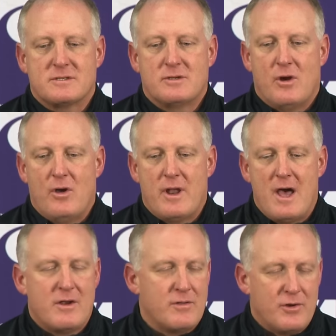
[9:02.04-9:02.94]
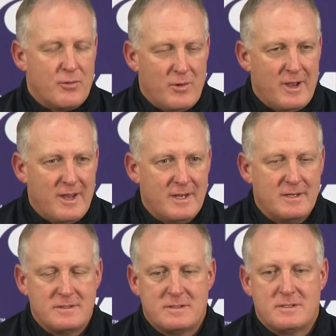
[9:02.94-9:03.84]
gone out of their
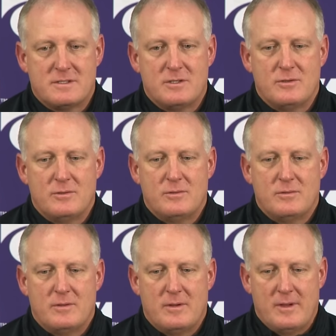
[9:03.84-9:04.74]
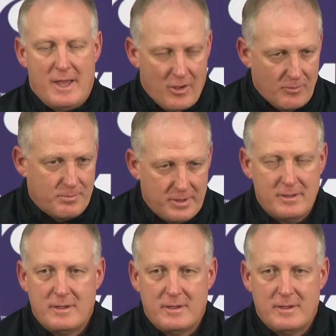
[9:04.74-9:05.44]
way to help